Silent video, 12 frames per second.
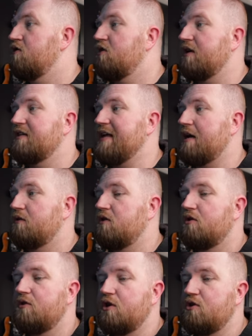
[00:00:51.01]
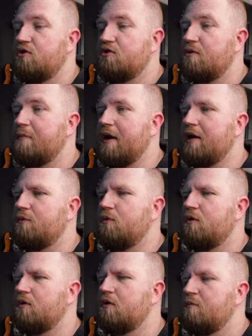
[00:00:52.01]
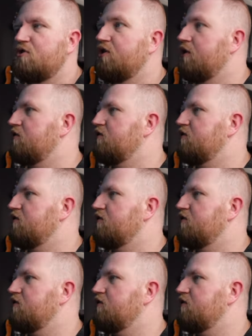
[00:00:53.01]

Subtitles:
You can download the user manual, but you can